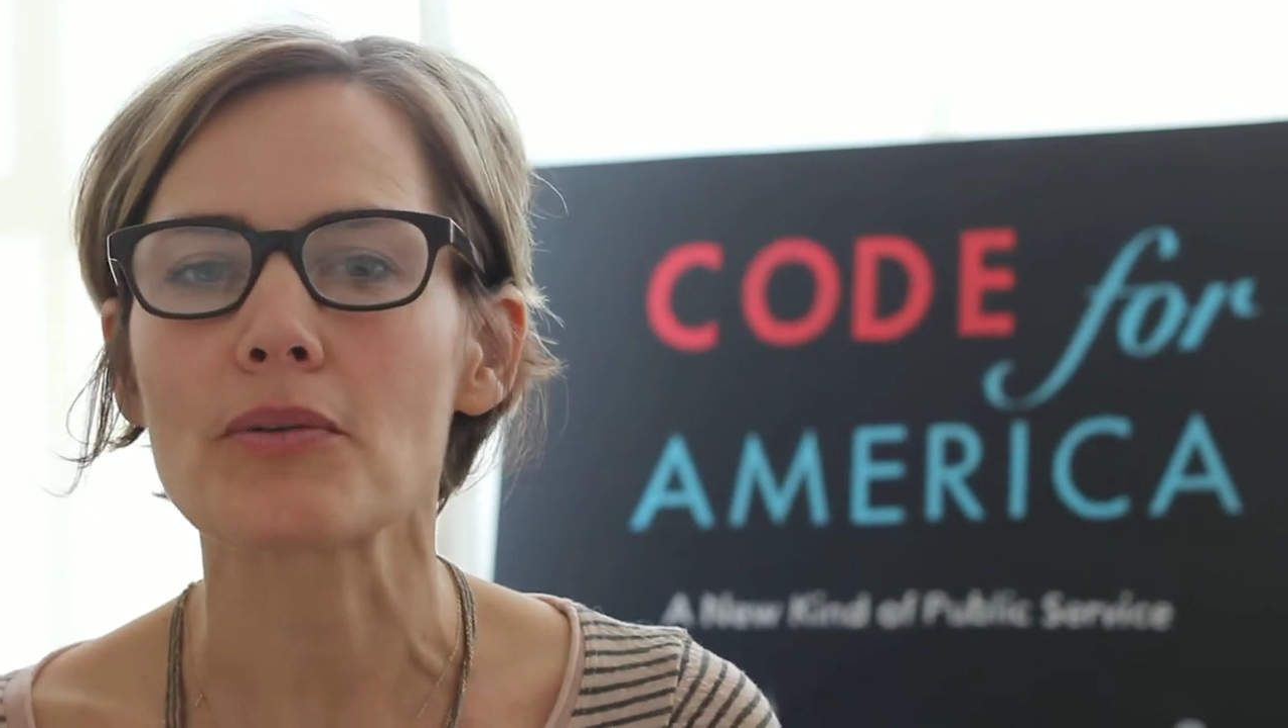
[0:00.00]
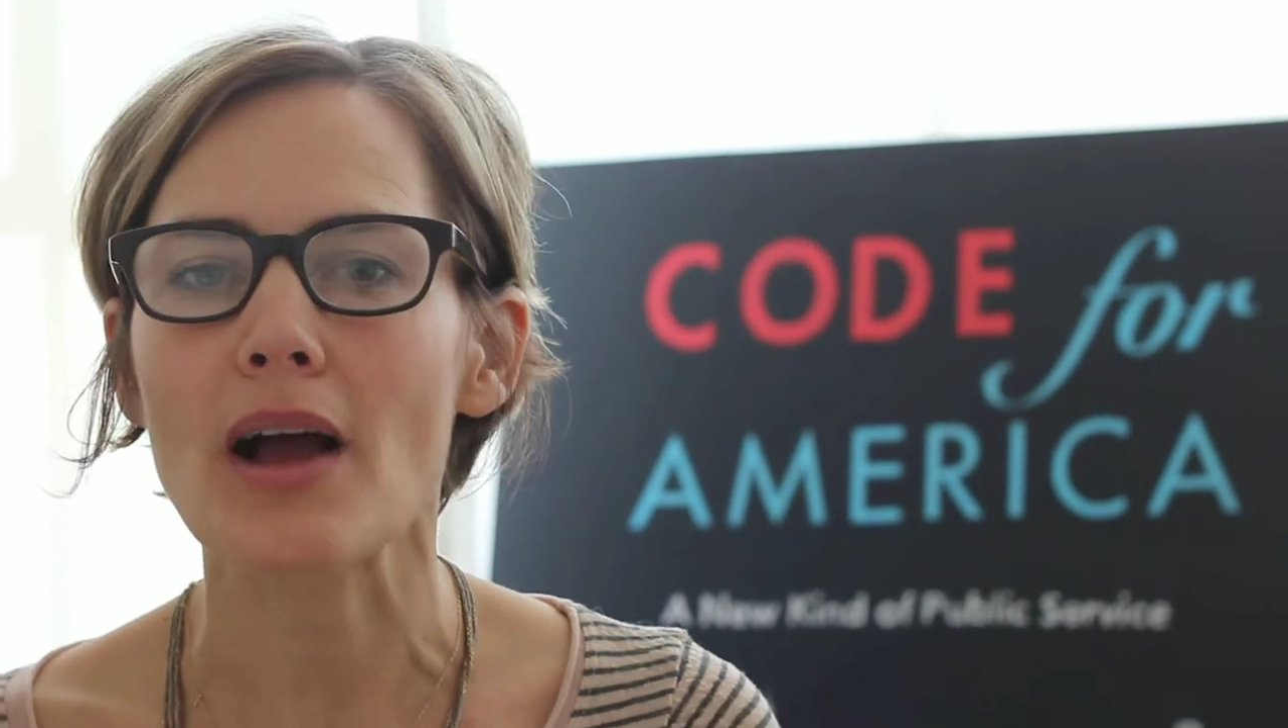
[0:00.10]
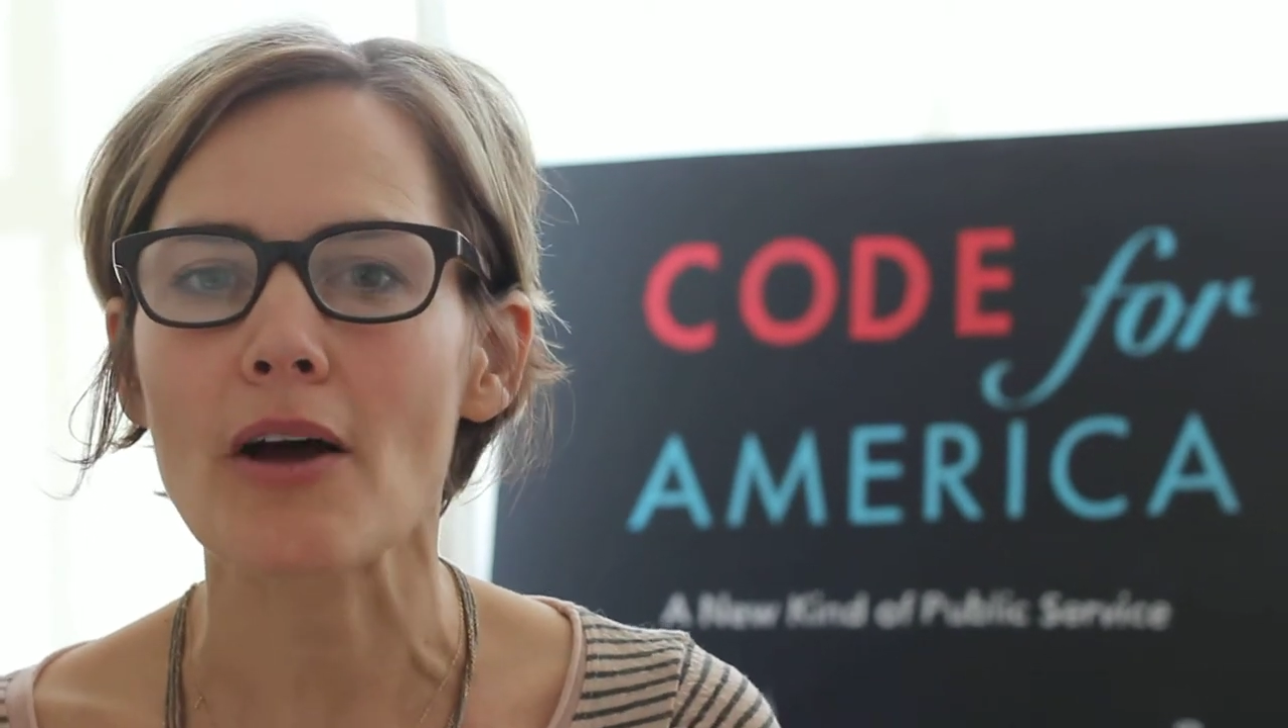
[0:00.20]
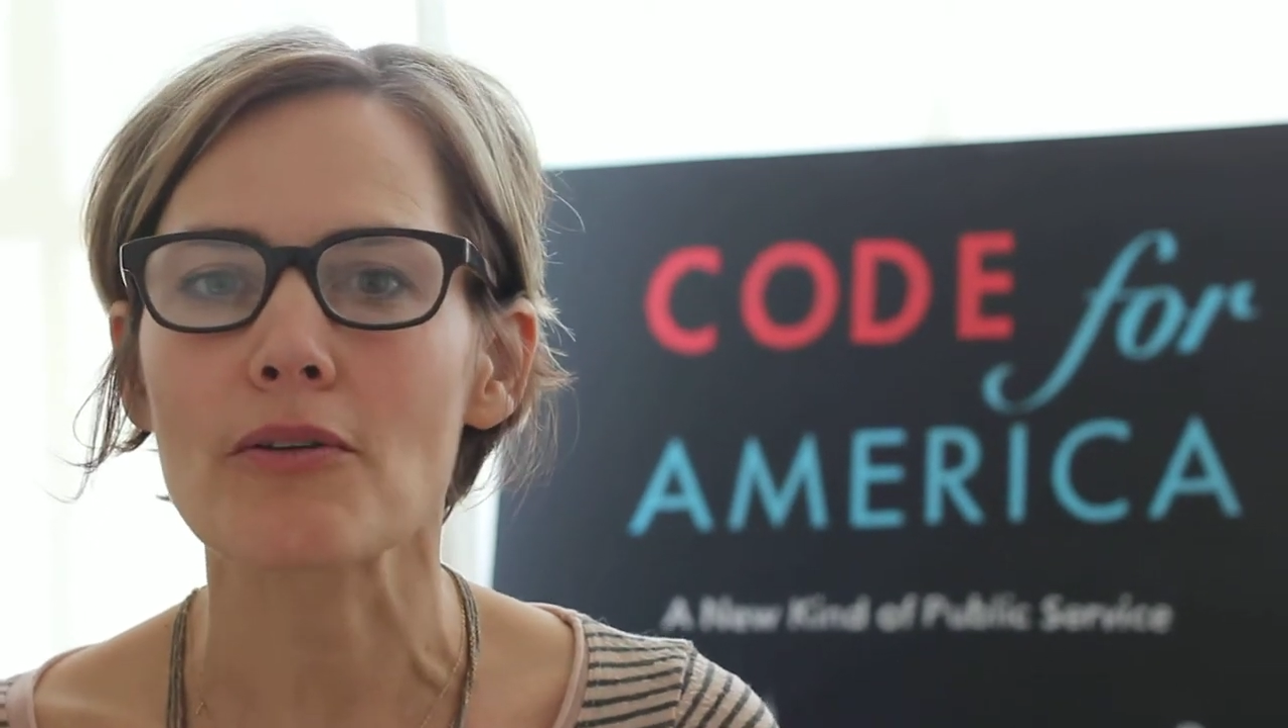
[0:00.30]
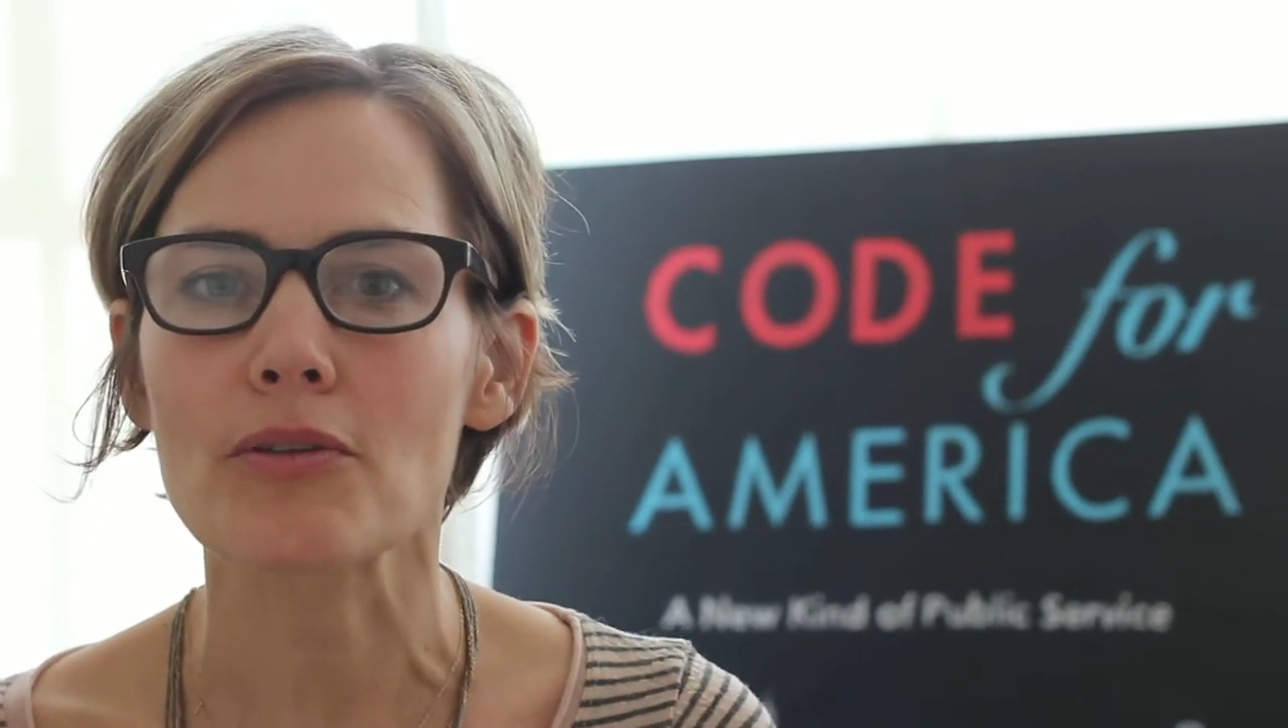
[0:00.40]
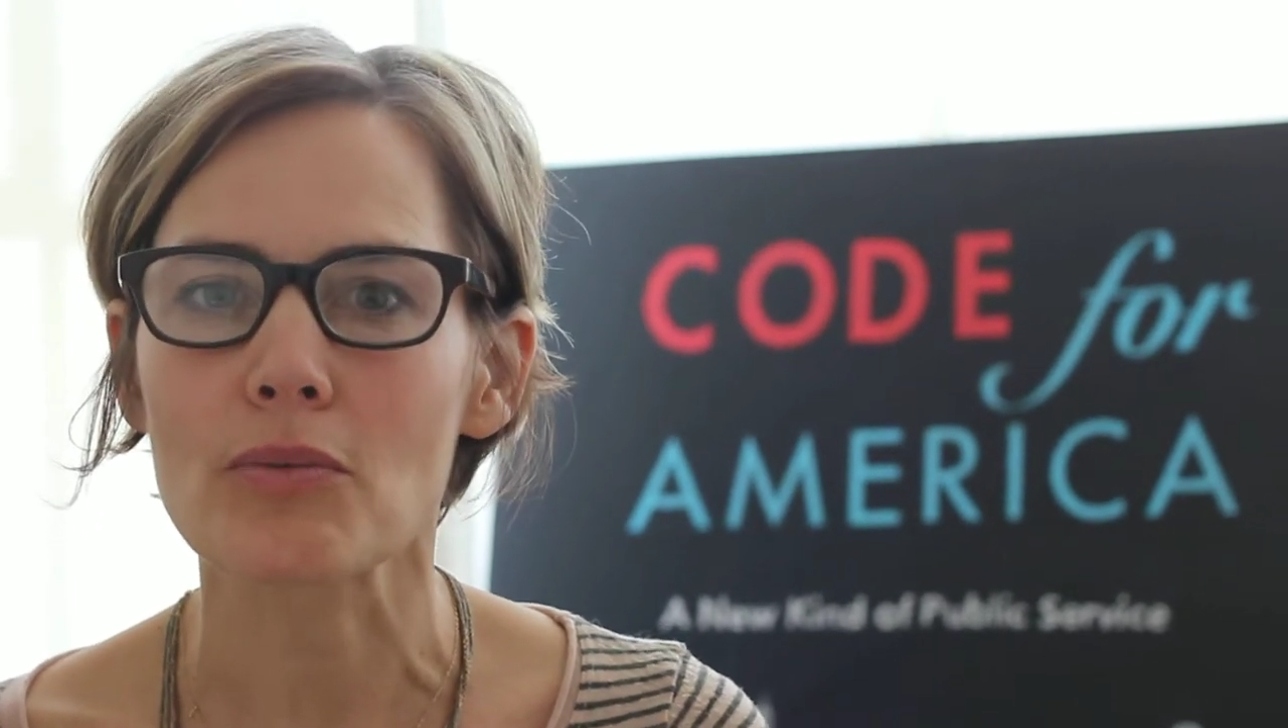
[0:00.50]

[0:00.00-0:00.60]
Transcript: around the